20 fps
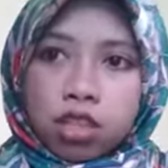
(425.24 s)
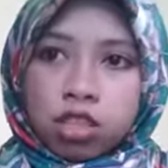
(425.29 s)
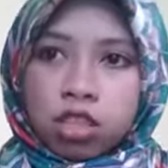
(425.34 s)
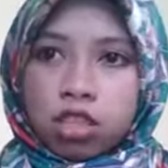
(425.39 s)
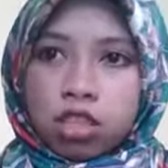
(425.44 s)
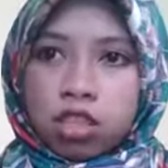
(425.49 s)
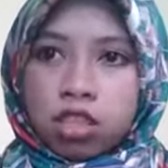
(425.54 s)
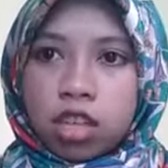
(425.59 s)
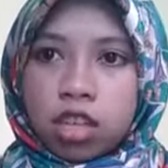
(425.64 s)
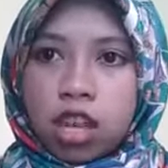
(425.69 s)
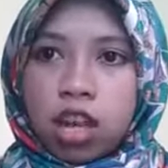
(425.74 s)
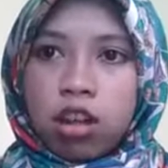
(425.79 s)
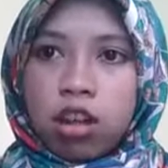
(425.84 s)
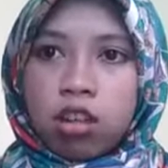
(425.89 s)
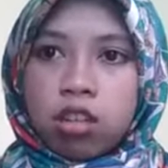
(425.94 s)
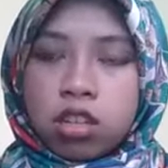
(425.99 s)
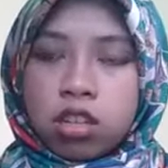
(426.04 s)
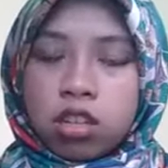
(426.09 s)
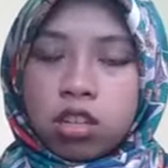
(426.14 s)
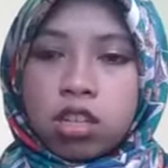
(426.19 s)
the
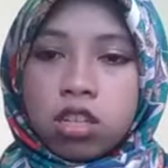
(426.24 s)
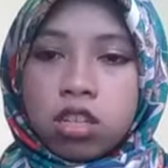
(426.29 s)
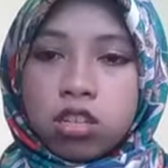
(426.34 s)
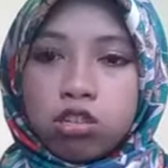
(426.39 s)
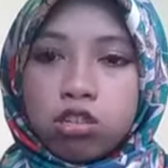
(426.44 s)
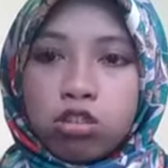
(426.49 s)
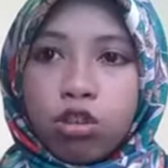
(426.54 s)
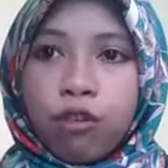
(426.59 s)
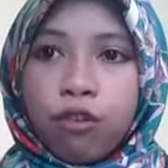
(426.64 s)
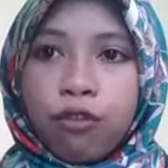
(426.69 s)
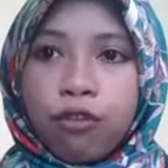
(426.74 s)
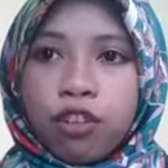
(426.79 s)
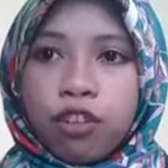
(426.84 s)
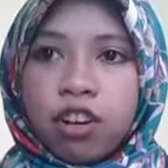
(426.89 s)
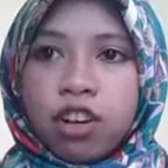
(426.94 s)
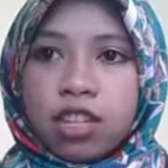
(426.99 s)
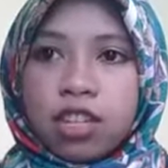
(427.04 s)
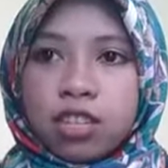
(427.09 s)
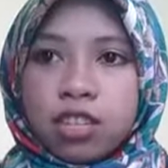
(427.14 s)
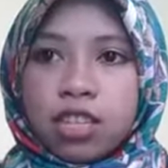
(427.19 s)

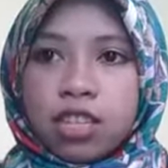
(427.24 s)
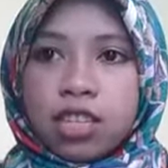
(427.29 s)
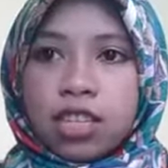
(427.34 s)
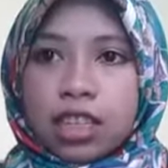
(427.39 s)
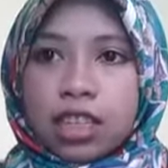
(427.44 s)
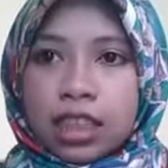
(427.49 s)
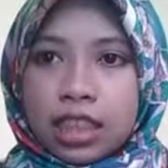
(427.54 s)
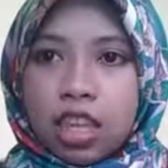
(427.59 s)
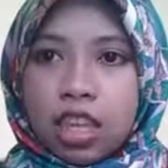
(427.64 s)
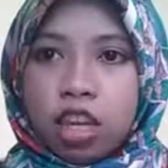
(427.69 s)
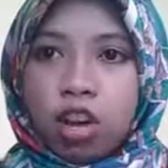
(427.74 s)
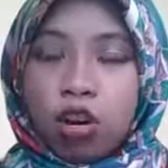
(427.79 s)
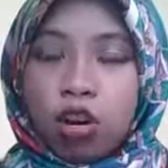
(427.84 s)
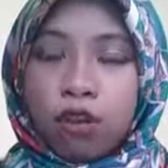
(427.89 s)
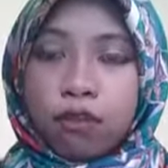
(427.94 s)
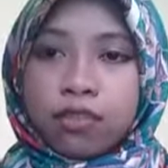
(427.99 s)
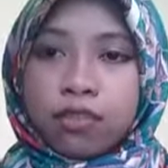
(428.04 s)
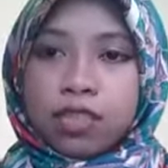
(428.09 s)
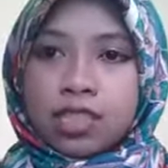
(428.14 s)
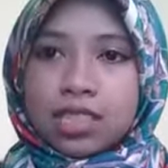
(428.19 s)
sovereignty
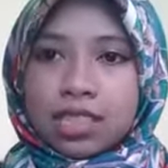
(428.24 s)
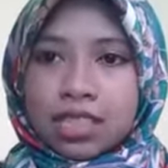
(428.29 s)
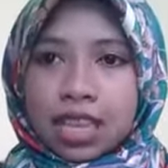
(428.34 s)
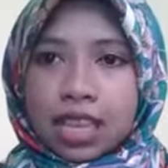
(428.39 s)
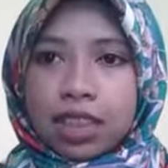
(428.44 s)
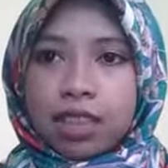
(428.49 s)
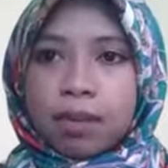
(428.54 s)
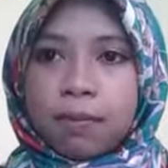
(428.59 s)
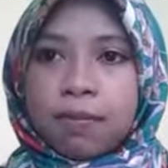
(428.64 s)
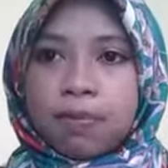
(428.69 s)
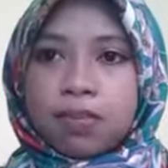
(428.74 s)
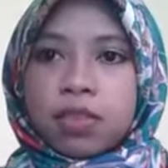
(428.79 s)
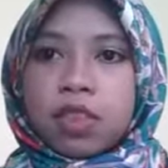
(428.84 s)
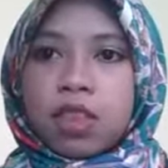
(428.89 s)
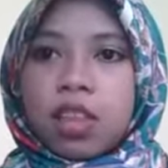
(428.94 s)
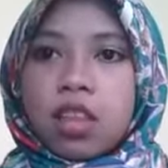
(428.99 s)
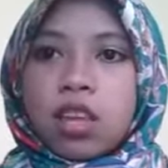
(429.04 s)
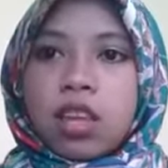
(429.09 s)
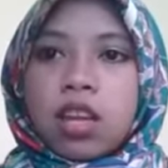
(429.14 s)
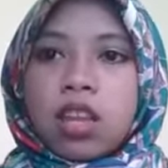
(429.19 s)
of a state,
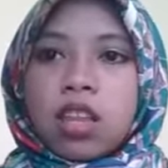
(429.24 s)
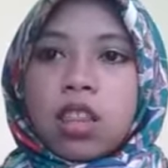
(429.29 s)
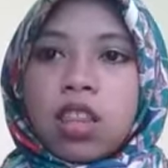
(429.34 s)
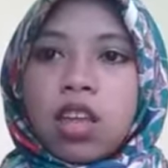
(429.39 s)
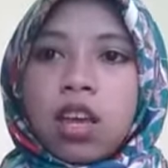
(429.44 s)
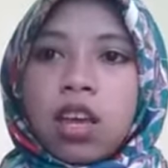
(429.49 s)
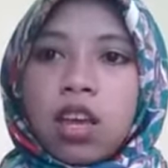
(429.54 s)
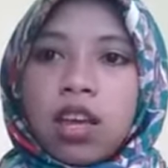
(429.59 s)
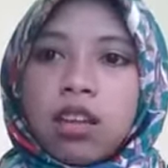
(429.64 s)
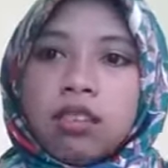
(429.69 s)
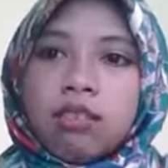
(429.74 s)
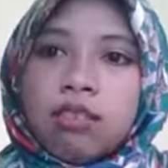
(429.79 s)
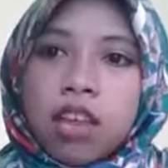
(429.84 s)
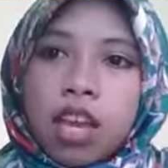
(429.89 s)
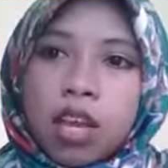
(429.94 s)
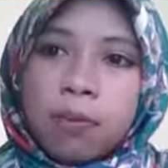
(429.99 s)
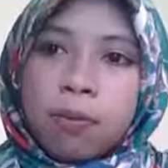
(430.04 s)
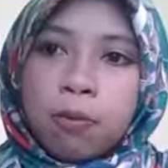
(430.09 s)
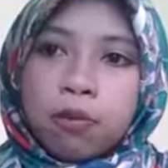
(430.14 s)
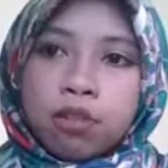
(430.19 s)
and
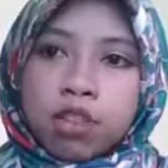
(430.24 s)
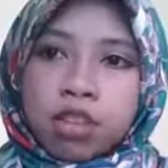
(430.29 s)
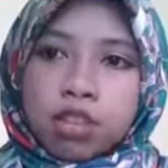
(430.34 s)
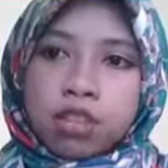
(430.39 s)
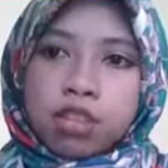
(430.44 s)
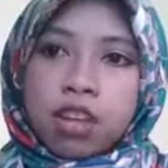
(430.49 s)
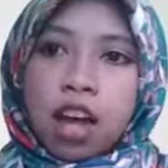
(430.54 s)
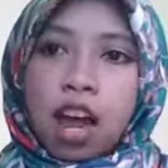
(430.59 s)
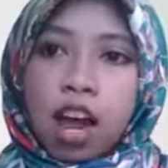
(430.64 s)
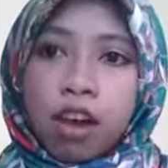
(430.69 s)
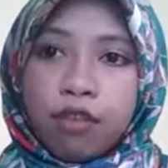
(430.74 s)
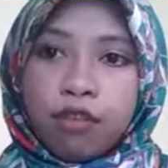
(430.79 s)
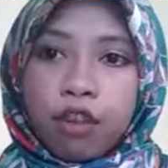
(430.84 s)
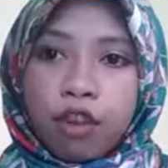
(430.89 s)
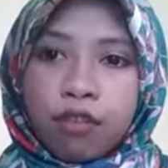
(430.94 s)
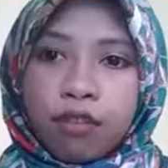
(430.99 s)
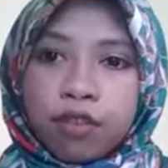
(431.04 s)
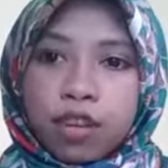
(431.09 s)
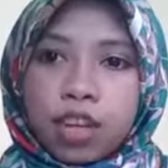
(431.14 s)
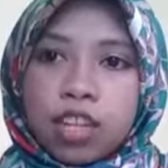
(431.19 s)
they possess half
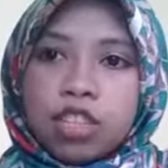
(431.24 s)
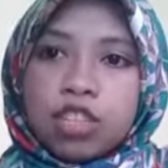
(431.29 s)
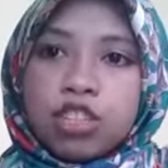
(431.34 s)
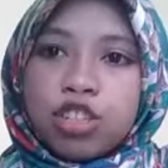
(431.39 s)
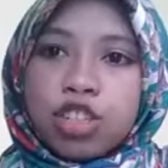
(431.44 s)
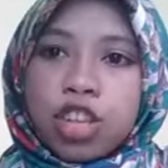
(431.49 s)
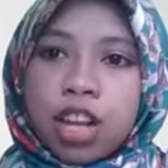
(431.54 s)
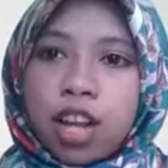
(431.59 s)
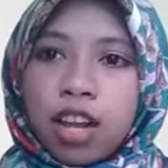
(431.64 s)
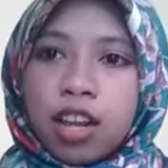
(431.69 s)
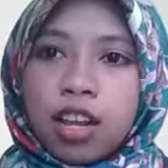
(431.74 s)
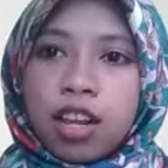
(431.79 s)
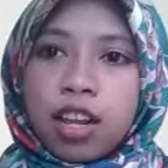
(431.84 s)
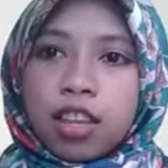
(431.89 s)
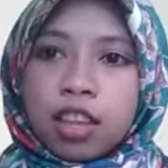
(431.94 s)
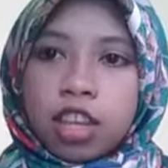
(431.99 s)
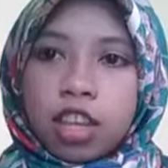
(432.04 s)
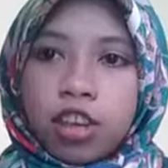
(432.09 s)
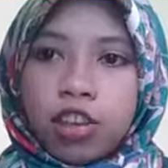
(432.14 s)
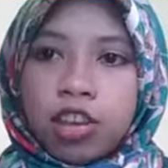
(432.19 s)
of national
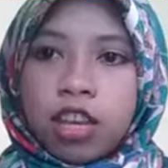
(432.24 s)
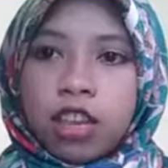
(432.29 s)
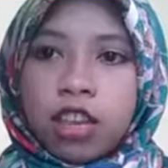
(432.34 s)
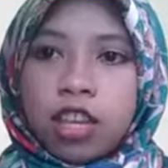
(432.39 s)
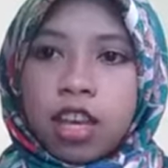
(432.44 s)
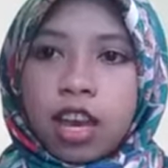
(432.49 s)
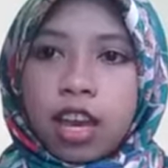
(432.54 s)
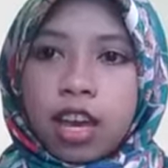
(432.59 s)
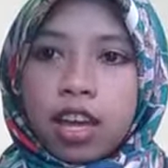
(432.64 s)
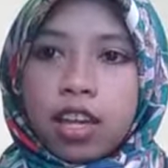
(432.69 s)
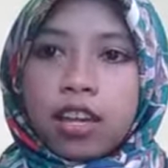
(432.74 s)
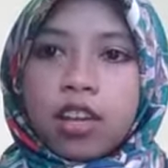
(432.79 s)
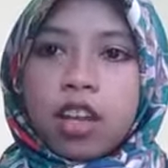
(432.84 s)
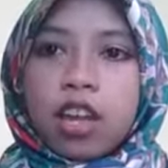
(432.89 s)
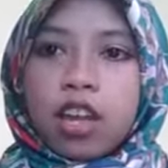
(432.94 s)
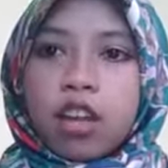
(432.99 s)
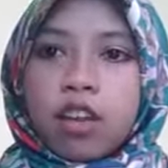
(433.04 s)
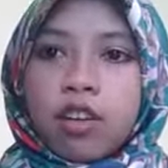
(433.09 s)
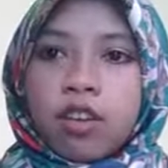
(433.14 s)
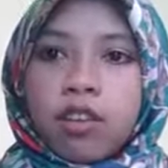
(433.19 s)
territory and
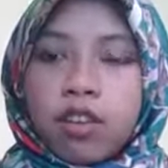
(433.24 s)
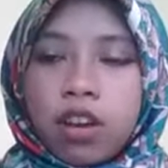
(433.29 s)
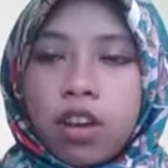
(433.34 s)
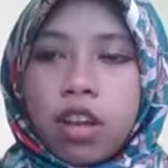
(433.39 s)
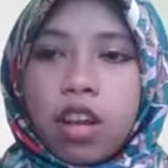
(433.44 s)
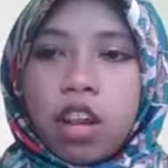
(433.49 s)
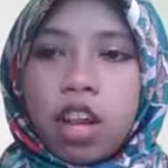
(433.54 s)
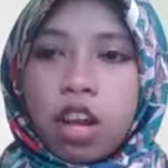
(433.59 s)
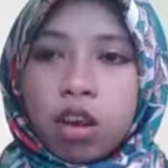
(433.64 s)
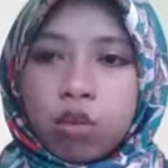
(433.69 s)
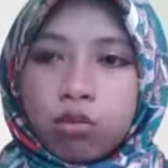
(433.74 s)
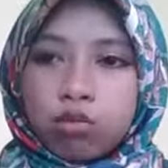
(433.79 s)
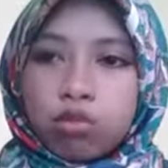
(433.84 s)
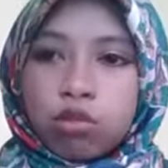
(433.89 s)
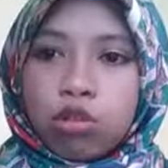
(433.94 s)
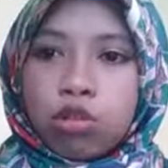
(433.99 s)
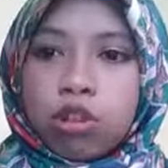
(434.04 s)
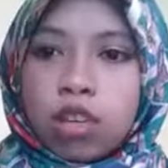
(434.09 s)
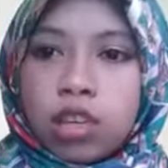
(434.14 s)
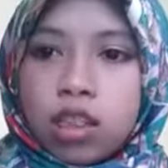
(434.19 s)
real
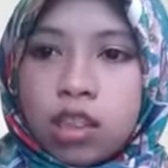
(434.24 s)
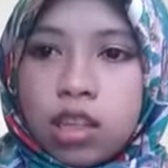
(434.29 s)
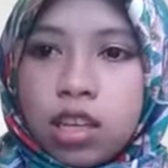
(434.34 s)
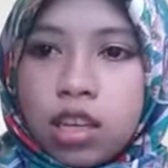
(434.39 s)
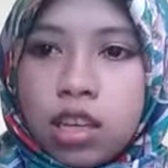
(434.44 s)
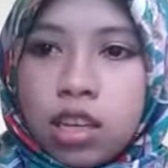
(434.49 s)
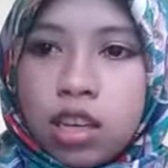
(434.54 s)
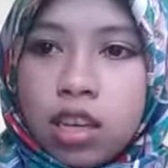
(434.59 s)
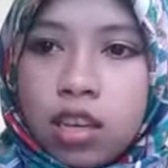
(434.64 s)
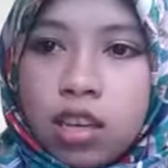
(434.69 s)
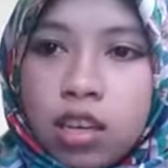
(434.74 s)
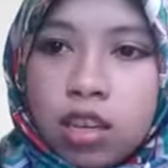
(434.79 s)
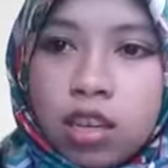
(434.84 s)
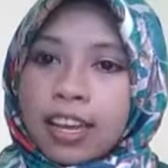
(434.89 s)
authority.